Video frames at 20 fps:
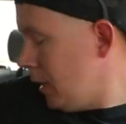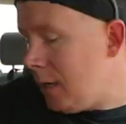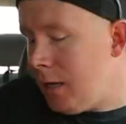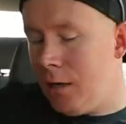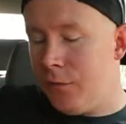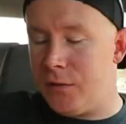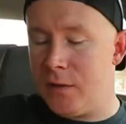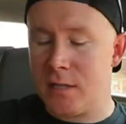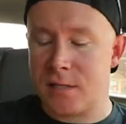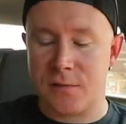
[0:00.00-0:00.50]

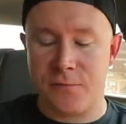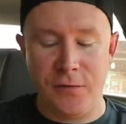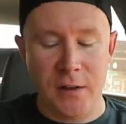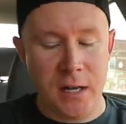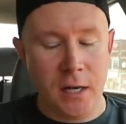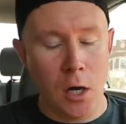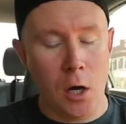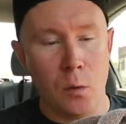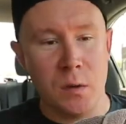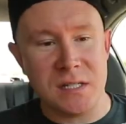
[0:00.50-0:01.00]
If this
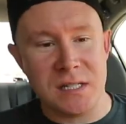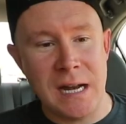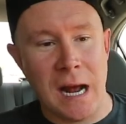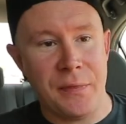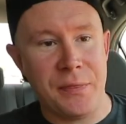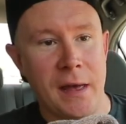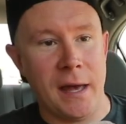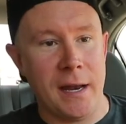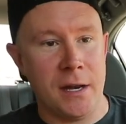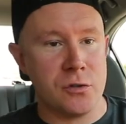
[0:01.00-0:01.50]
video was
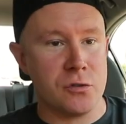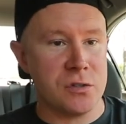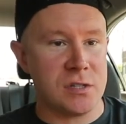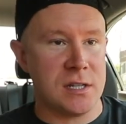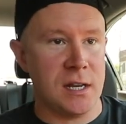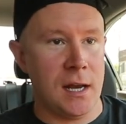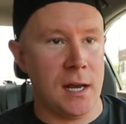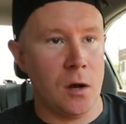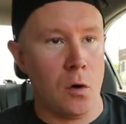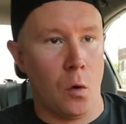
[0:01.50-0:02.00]
not that
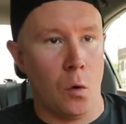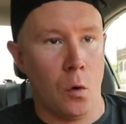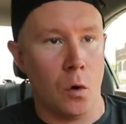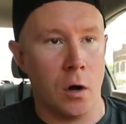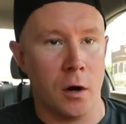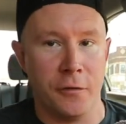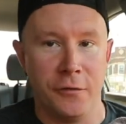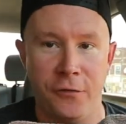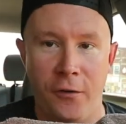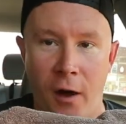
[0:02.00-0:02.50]
interesting
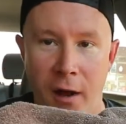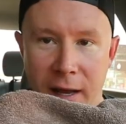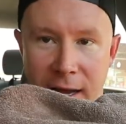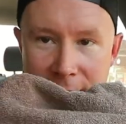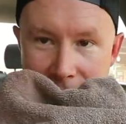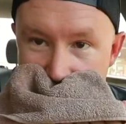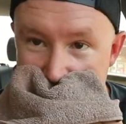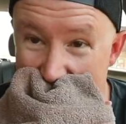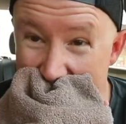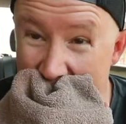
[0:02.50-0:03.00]
or
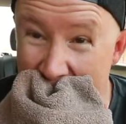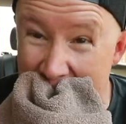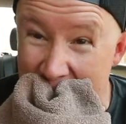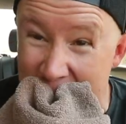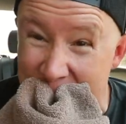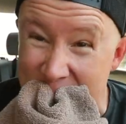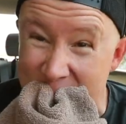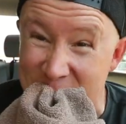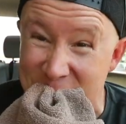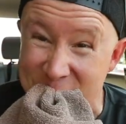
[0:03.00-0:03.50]
funny,
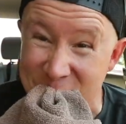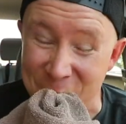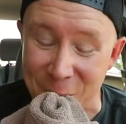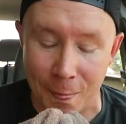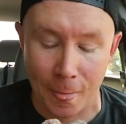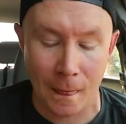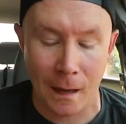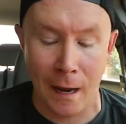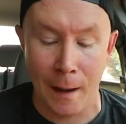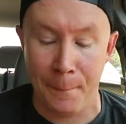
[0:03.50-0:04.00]

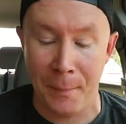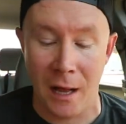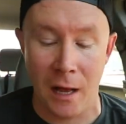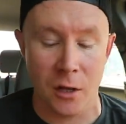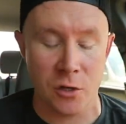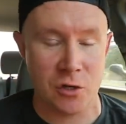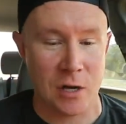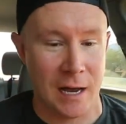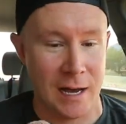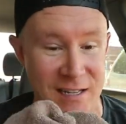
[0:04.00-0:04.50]
I
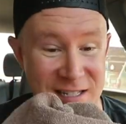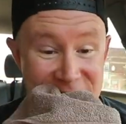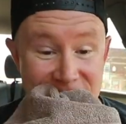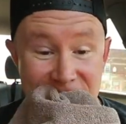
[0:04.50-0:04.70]
apologize.